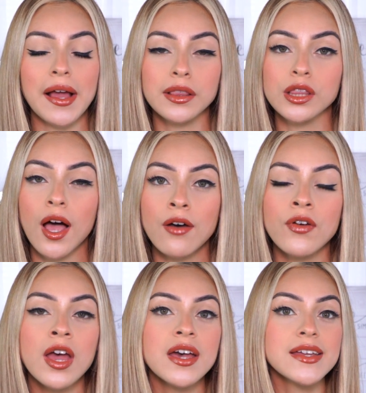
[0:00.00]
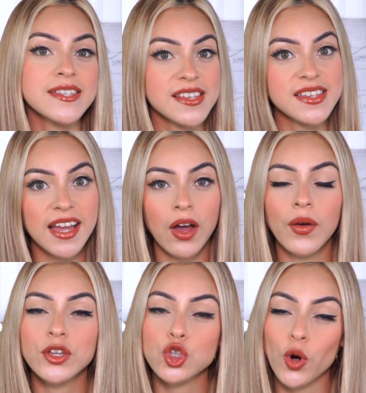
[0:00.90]
I love testing out
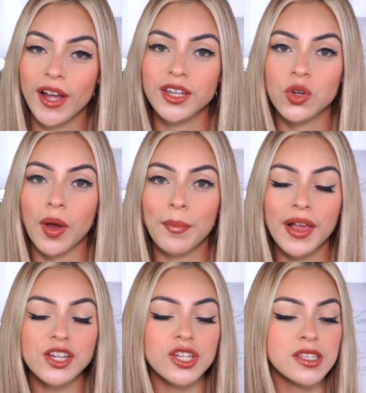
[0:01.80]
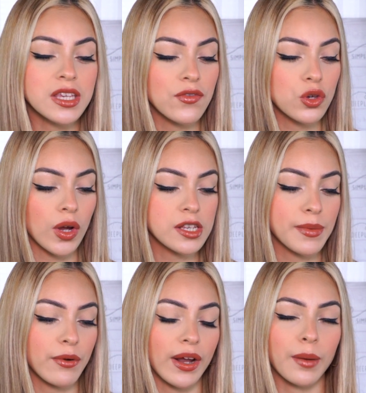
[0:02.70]
and trying new complexions, giving you guys
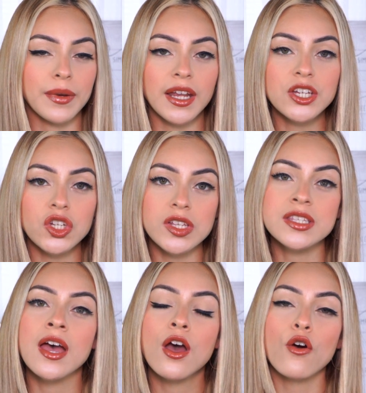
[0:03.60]
my recommendations.